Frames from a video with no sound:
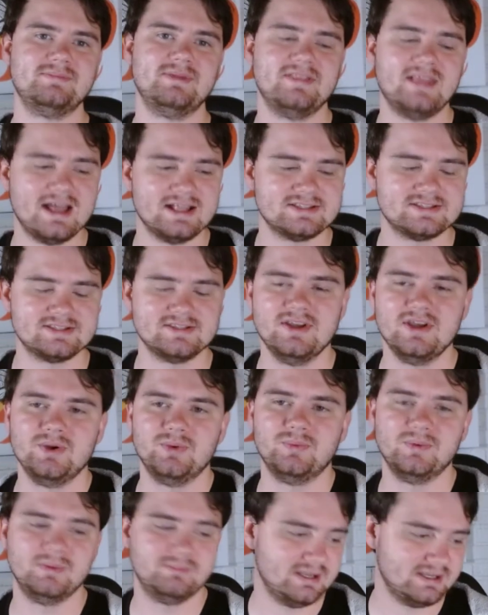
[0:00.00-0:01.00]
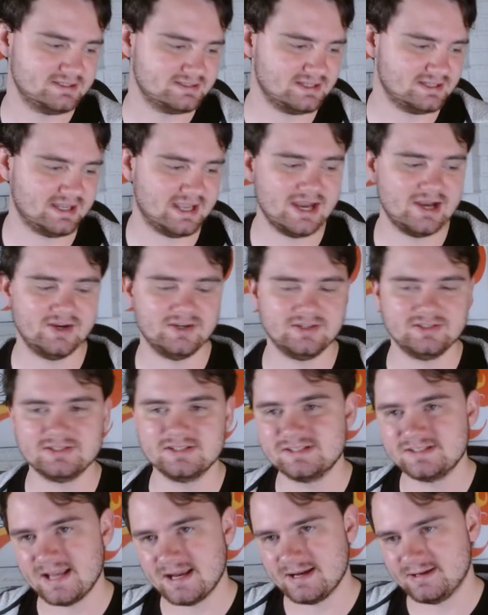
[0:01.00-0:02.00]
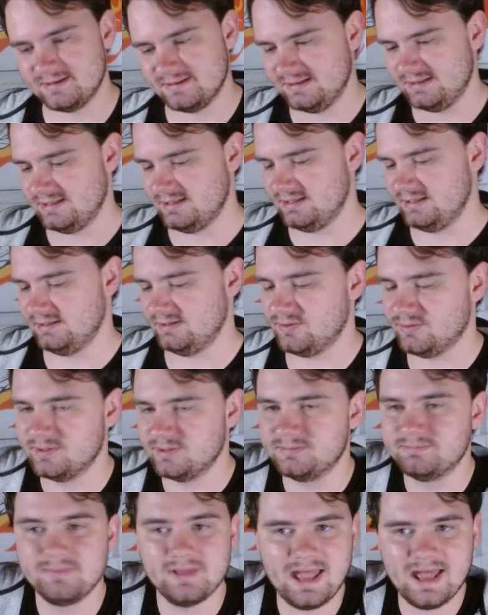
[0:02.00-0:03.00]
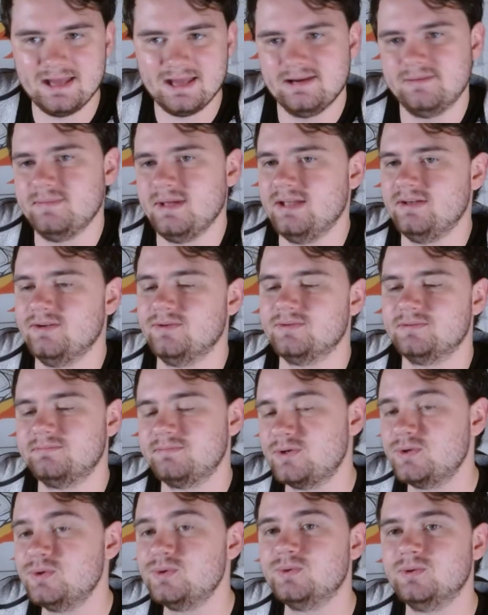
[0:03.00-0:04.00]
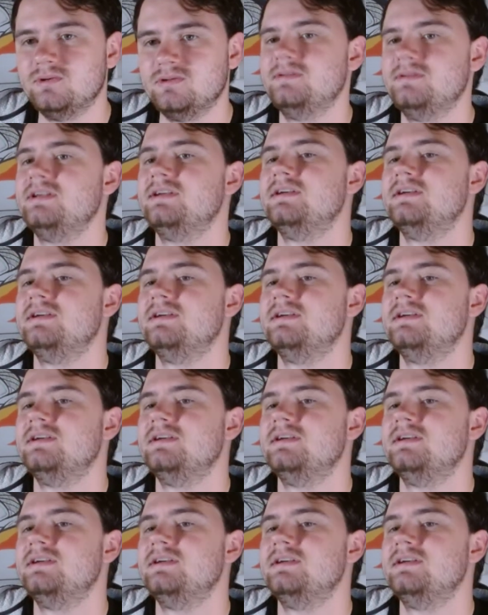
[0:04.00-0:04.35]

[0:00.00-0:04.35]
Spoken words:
and that's what makes the character sexy or anime or cool.